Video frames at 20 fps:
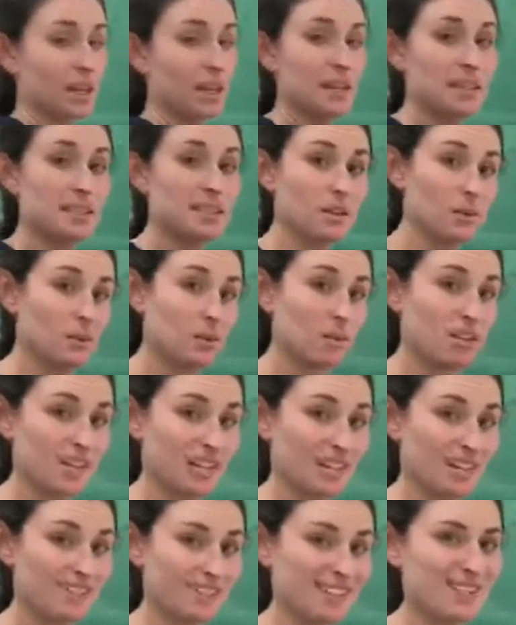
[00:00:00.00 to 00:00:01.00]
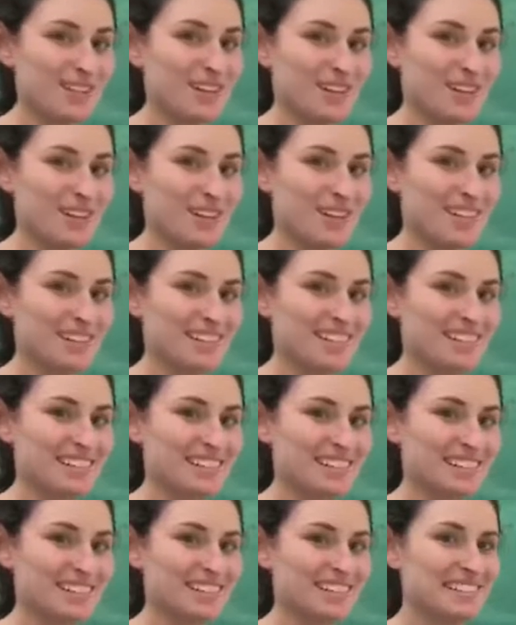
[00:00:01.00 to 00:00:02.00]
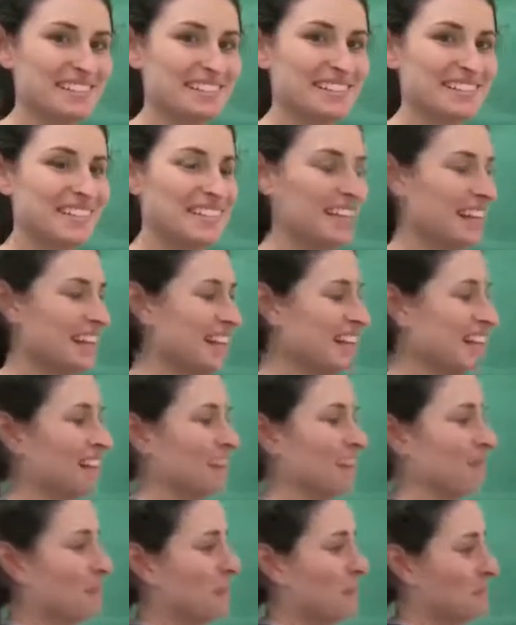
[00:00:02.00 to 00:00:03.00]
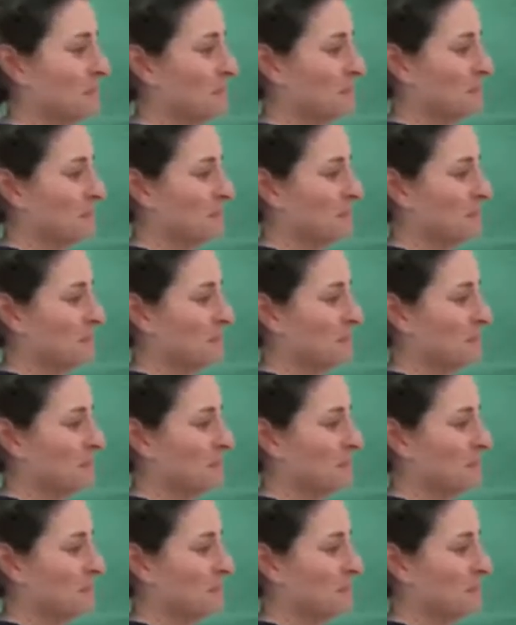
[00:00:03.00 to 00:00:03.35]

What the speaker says: Is orange anyone's favorite color? Maybe.